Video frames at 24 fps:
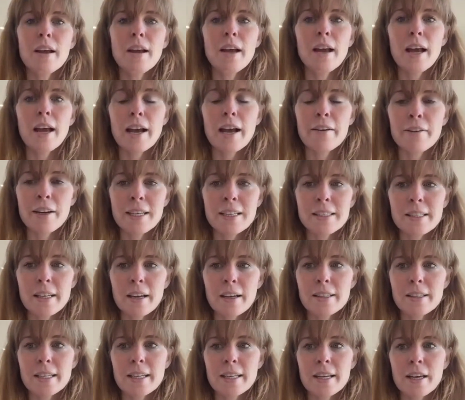Have I
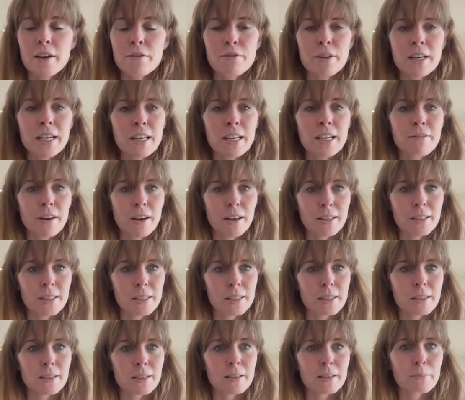started at a really
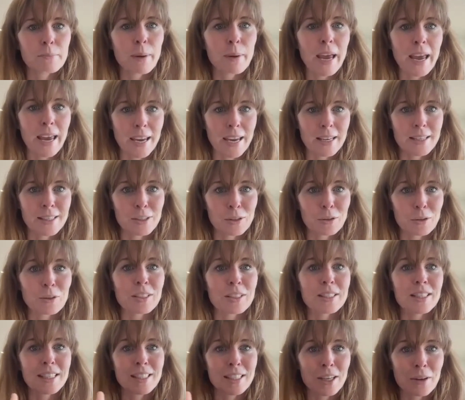fast pace, or
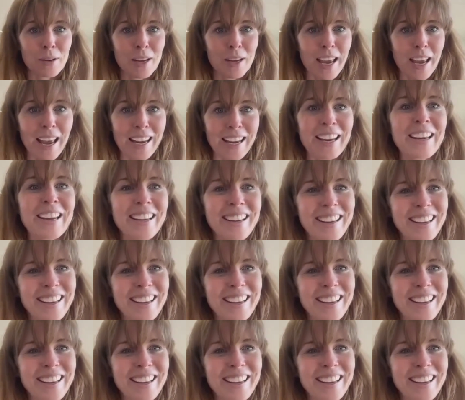is this okay?